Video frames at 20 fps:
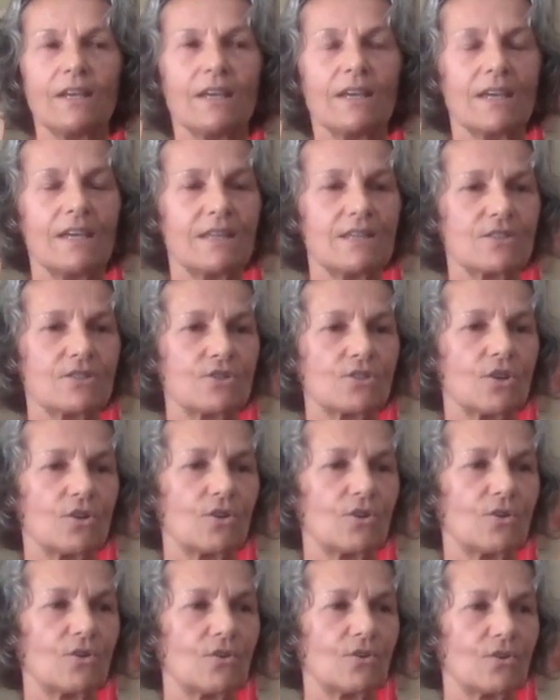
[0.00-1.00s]
And
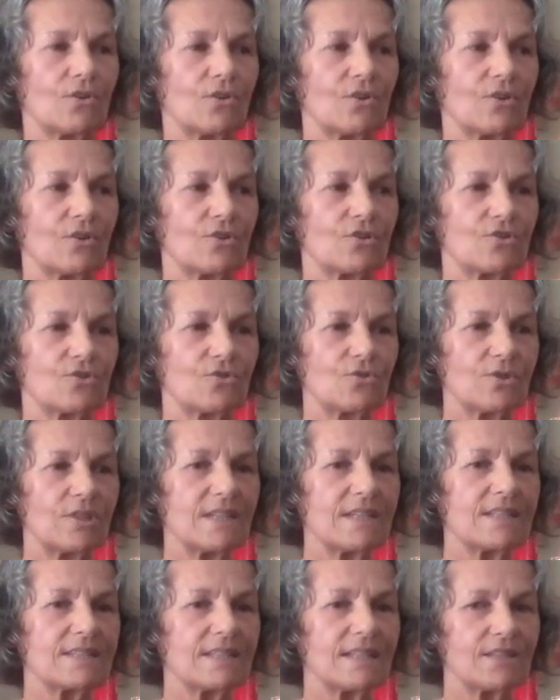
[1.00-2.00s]
so two
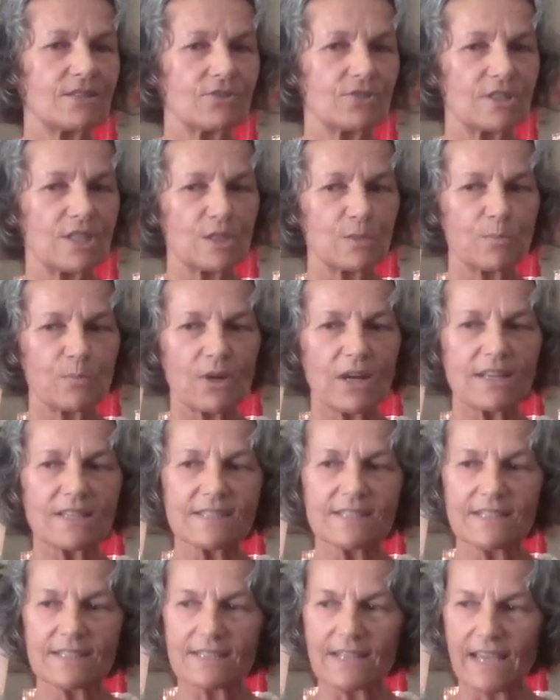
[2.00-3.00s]
years into this
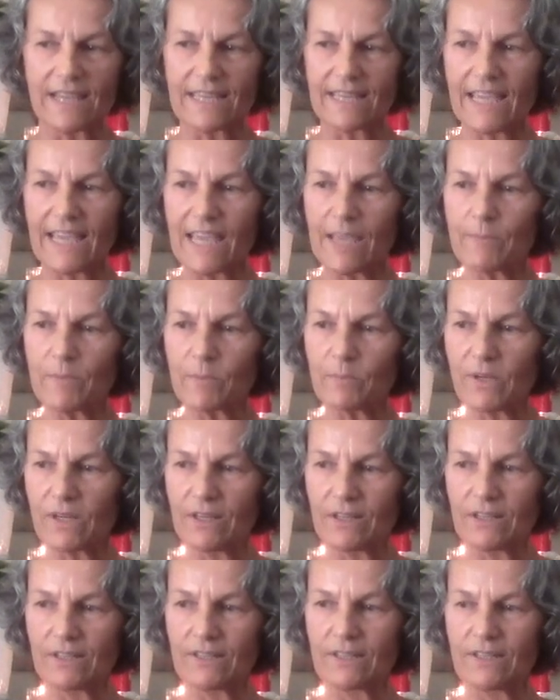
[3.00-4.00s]
process, I came
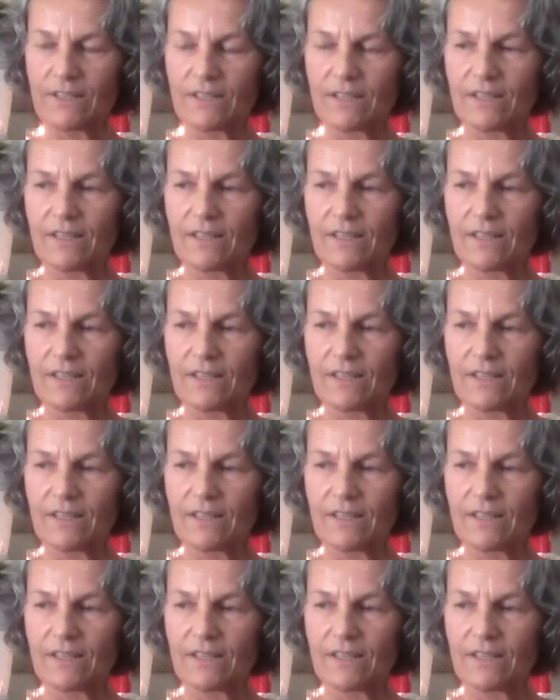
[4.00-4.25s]
upon